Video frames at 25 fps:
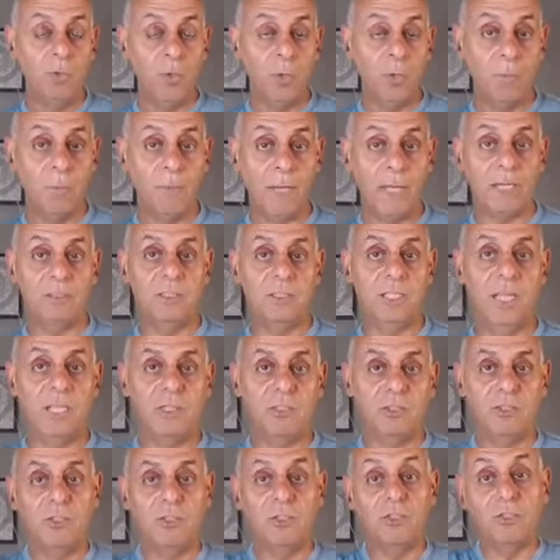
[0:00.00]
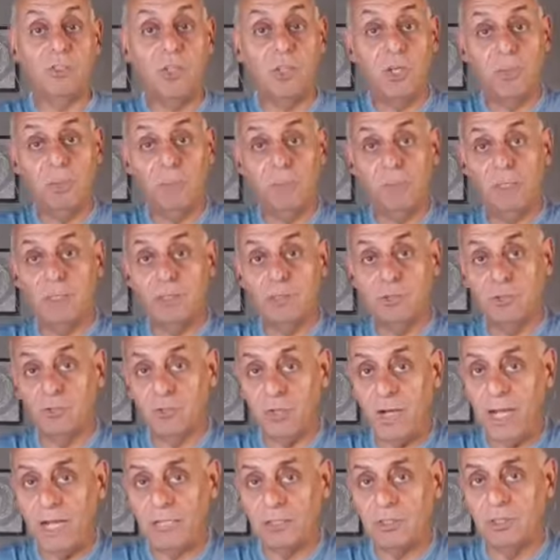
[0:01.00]
meditation. There's going to be
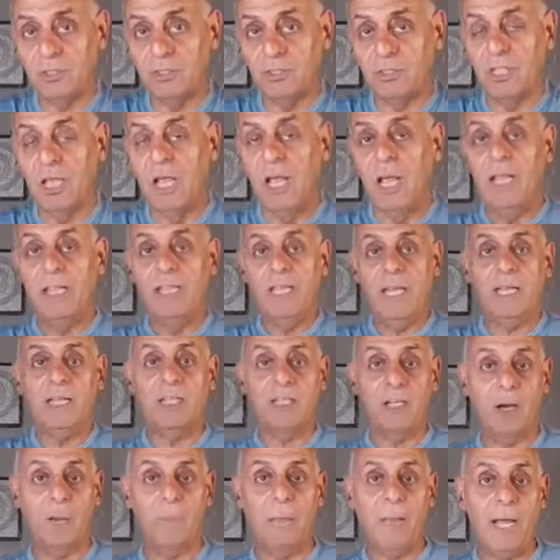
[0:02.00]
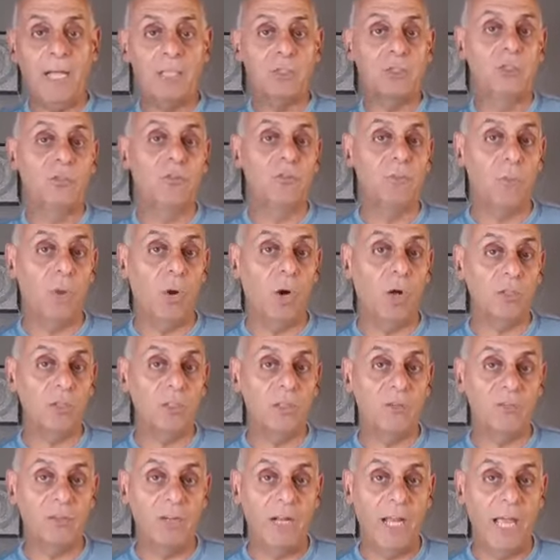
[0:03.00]
distractions that come at you from all
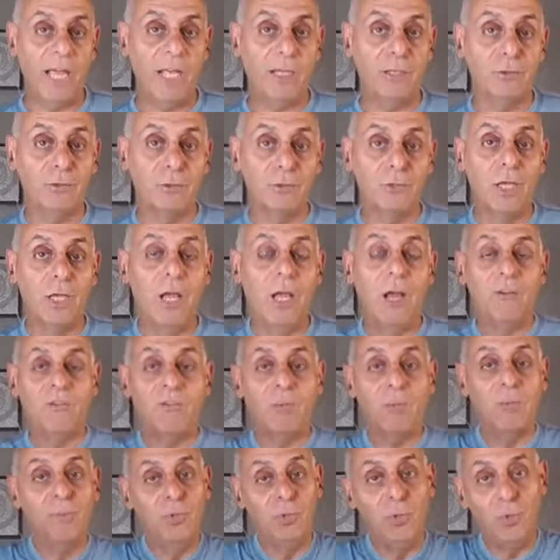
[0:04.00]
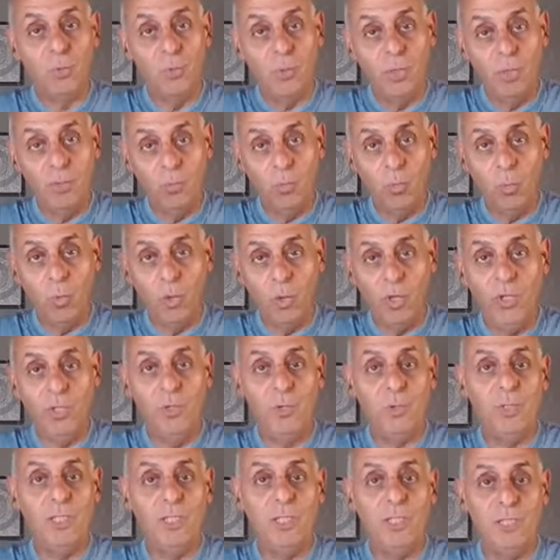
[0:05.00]
different angles from doing what
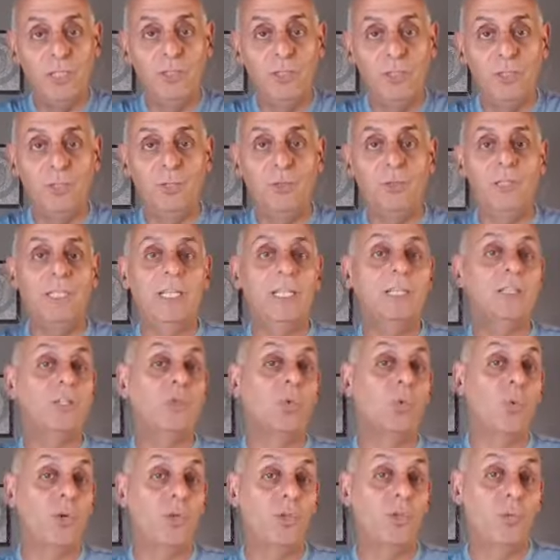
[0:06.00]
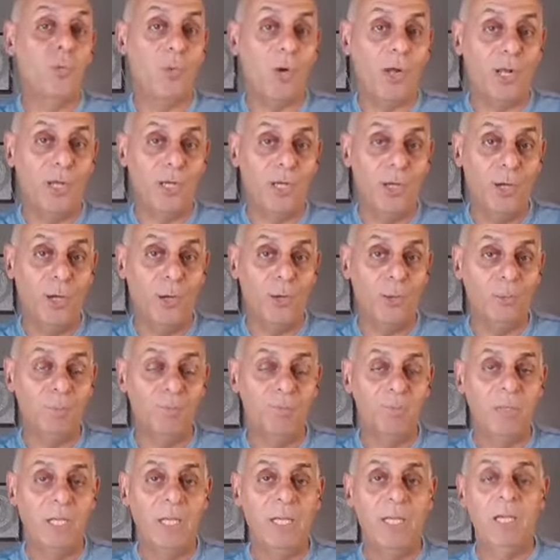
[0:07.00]
you need to do to get to where you want to go.
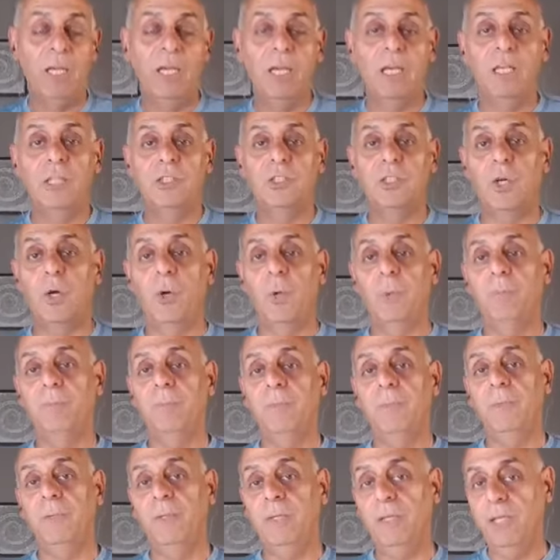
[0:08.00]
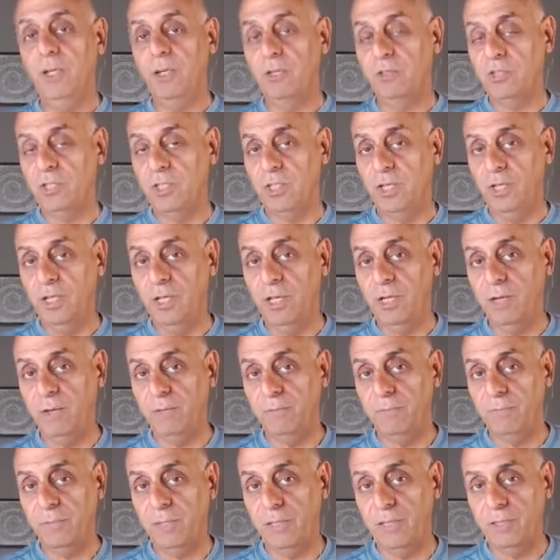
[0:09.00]
So here's the
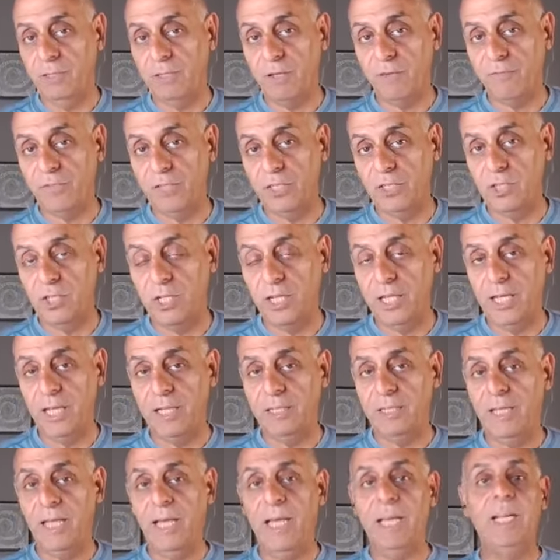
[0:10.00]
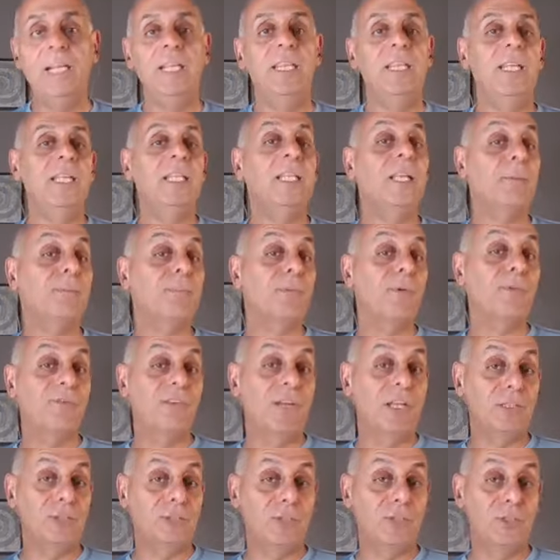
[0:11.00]
definition again. Anything that
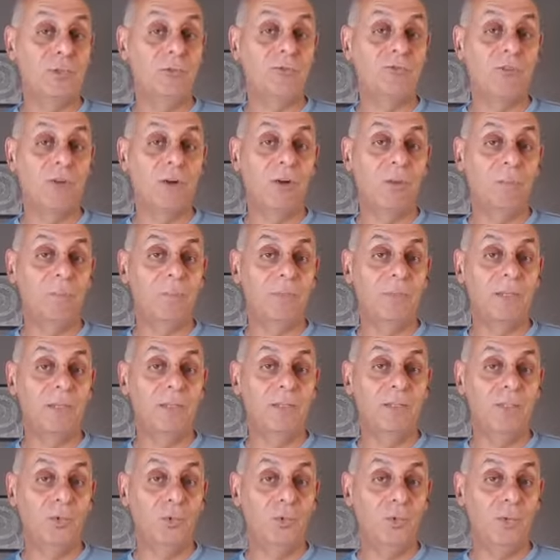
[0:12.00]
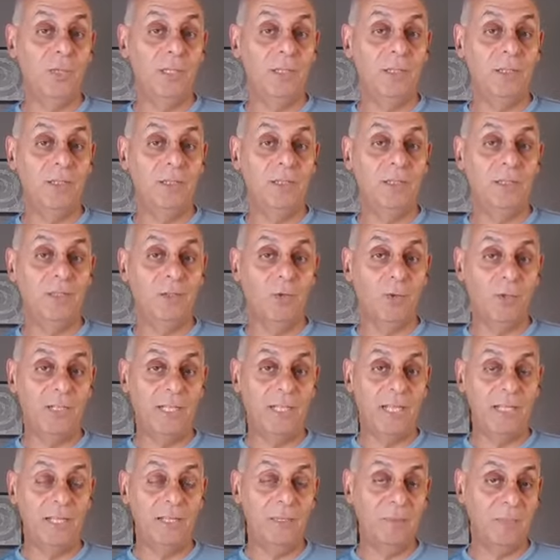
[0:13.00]
prevents you from doing your
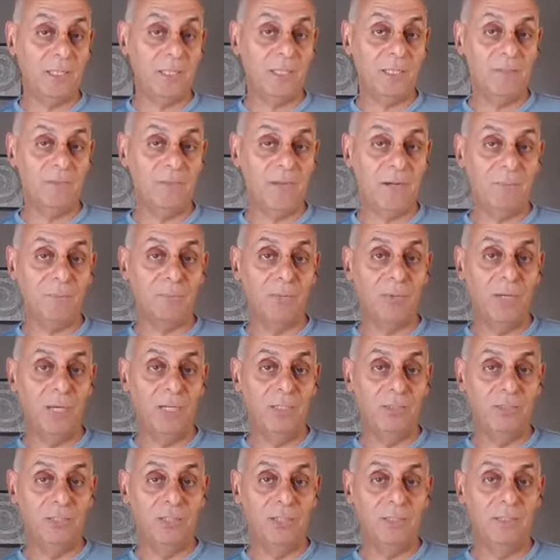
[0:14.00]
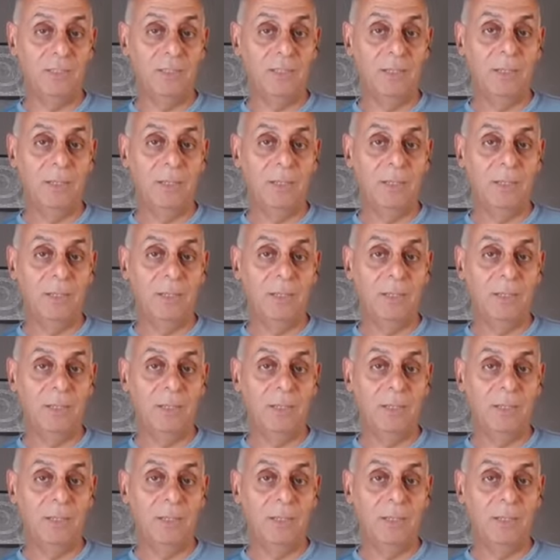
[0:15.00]
daily method of operation